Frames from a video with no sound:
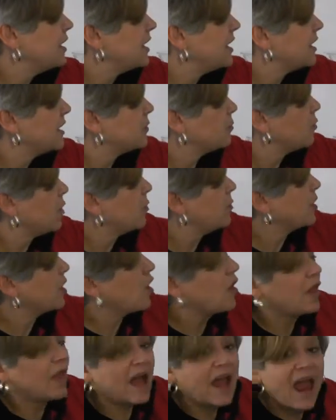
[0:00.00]
in what we
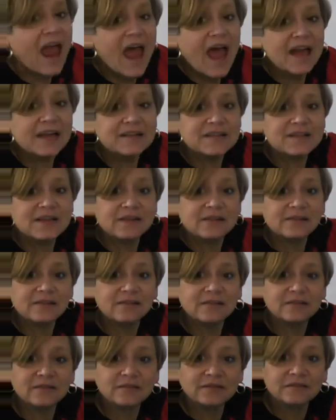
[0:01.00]
call a hat,
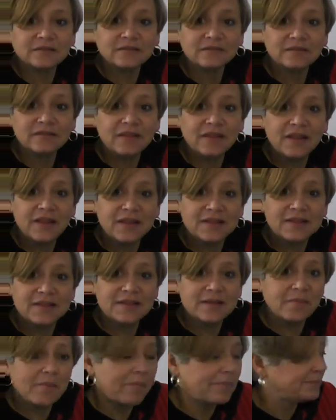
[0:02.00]

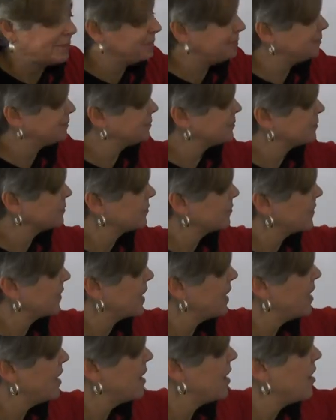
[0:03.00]
this.
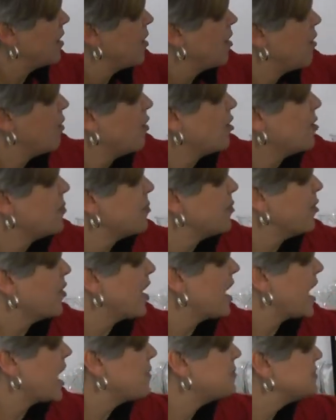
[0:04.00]
Or
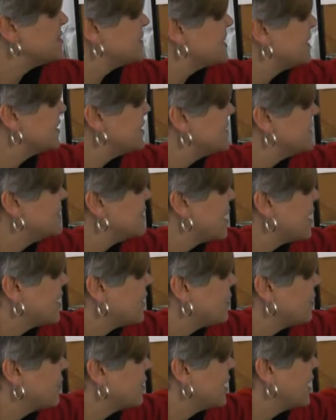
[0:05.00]
perhaps
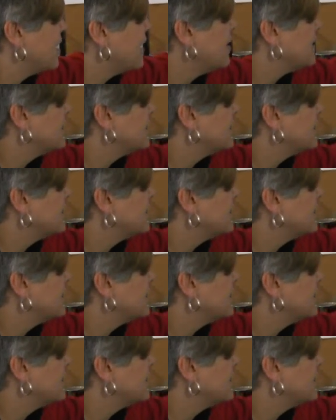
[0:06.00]
diarrhea